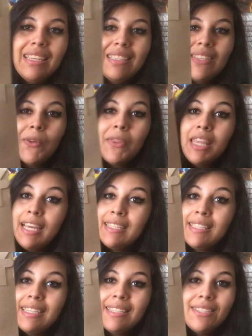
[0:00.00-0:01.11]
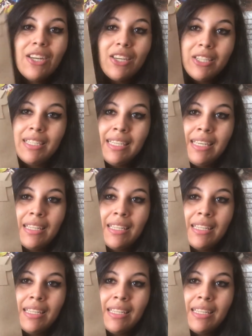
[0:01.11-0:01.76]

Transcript: So this is a Dollar Tea